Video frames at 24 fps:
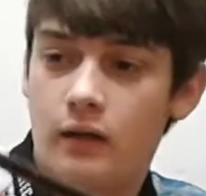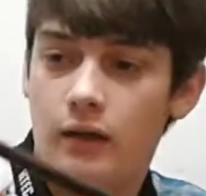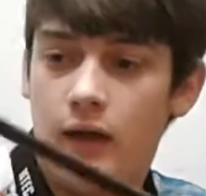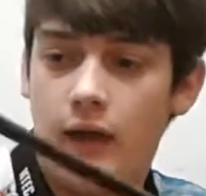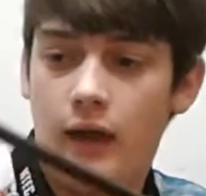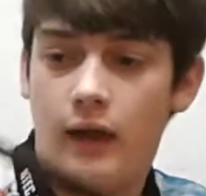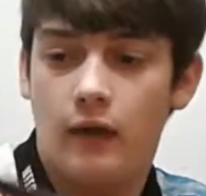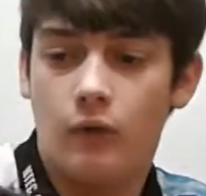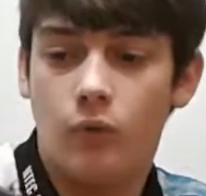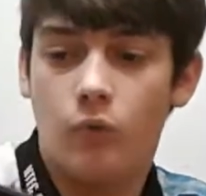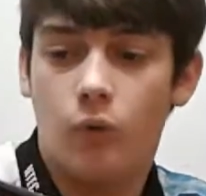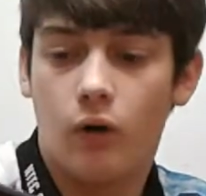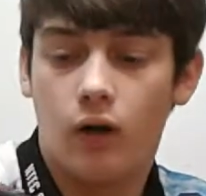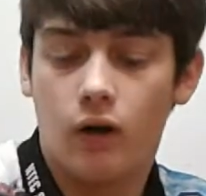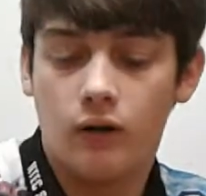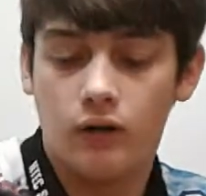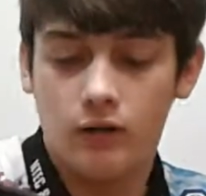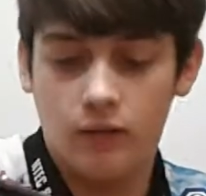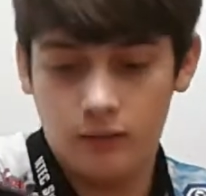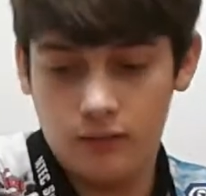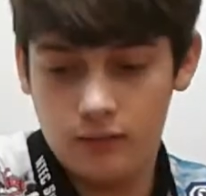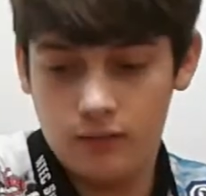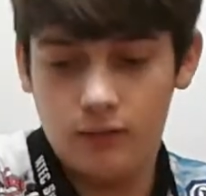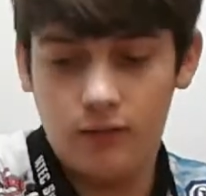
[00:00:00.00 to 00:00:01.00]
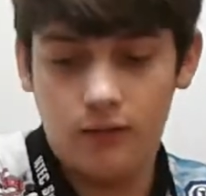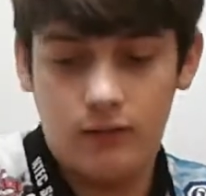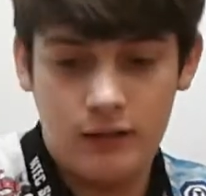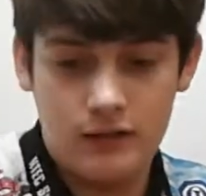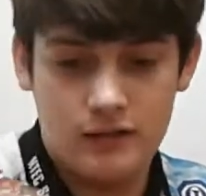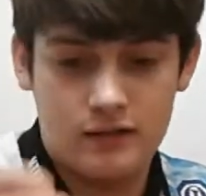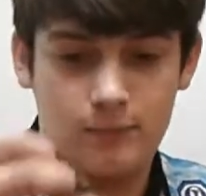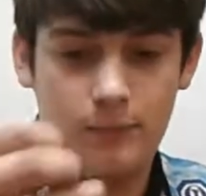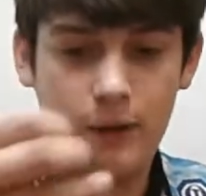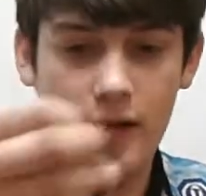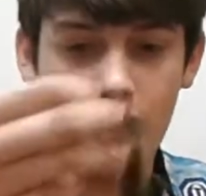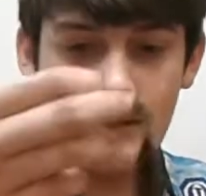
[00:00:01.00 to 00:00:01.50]
And this
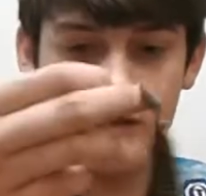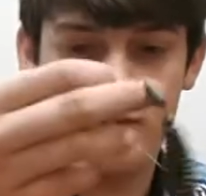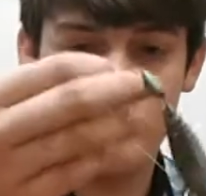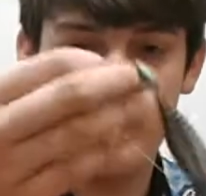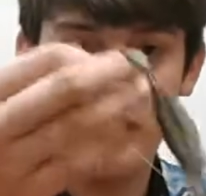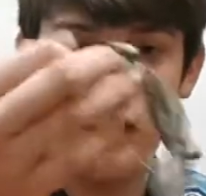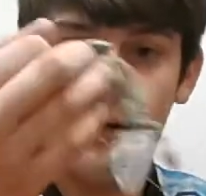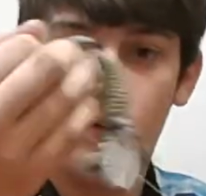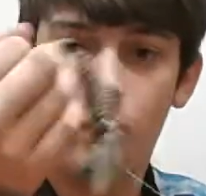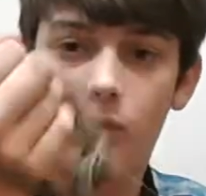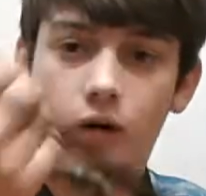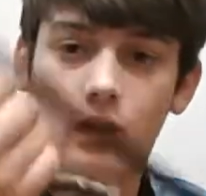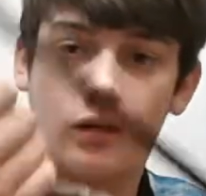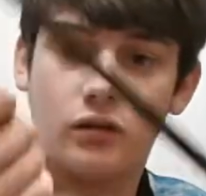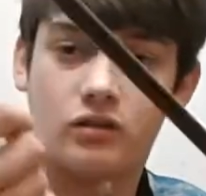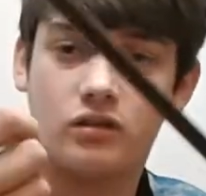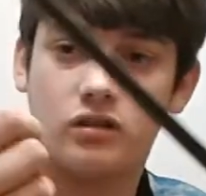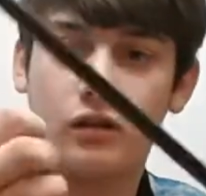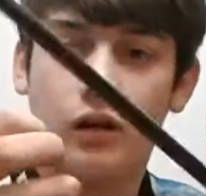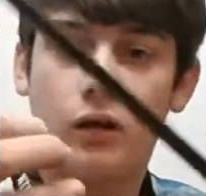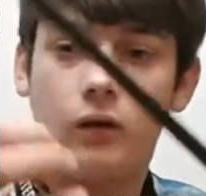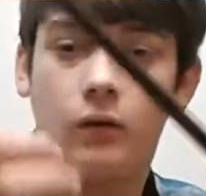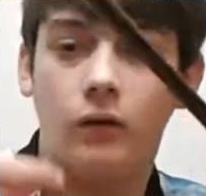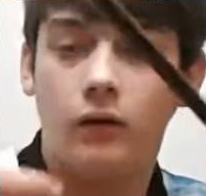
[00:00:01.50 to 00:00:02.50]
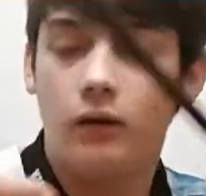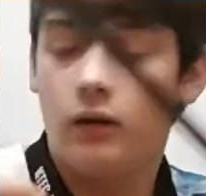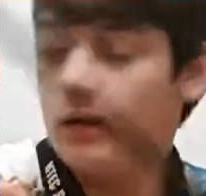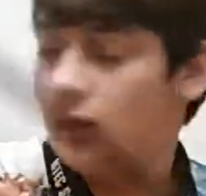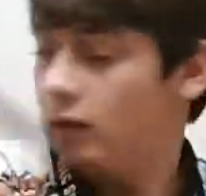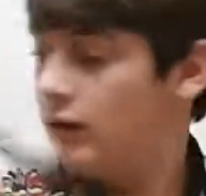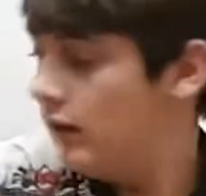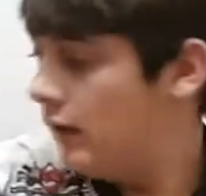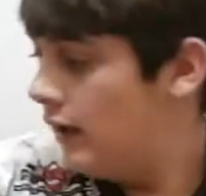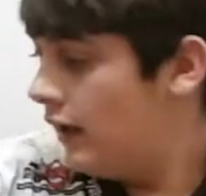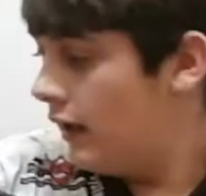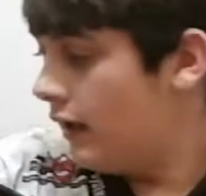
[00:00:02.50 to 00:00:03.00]
bait's meant to work slow.
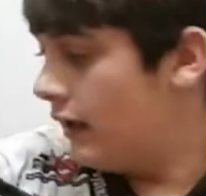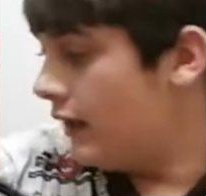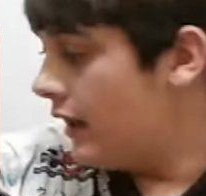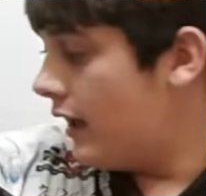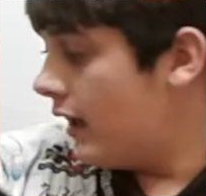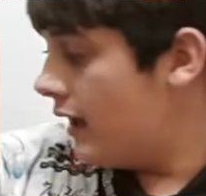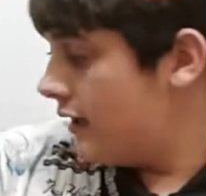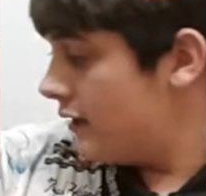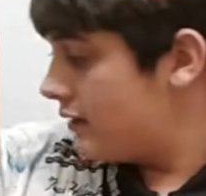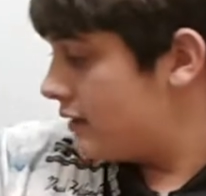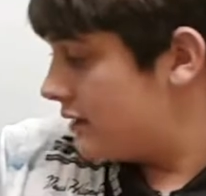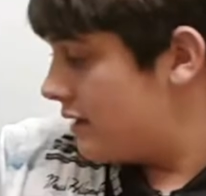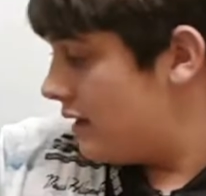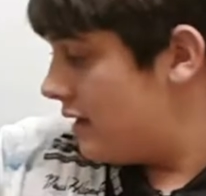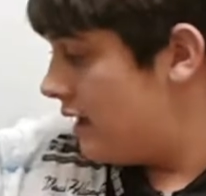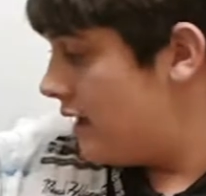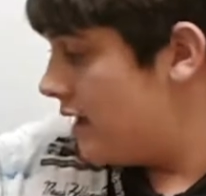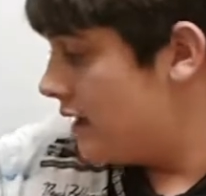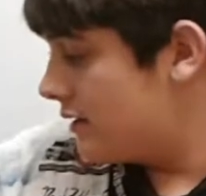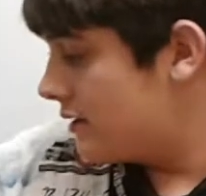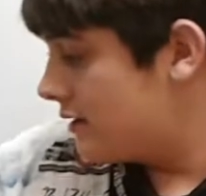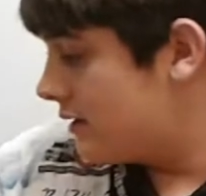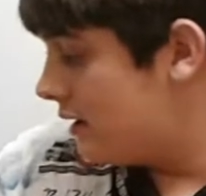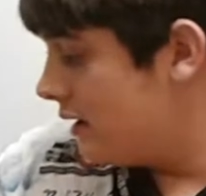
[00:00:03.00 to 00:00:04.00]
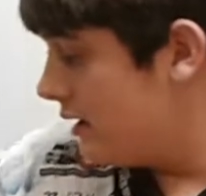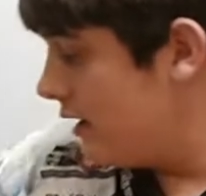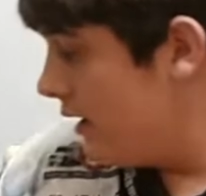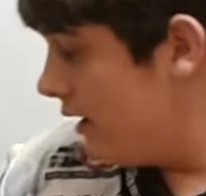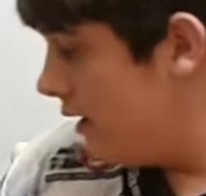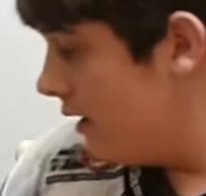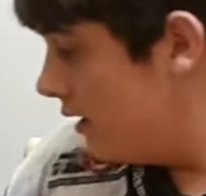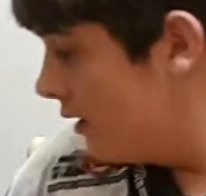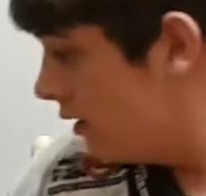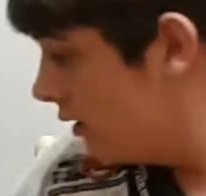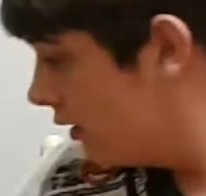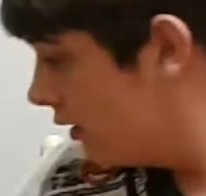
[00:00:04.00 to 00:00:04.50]
And next is the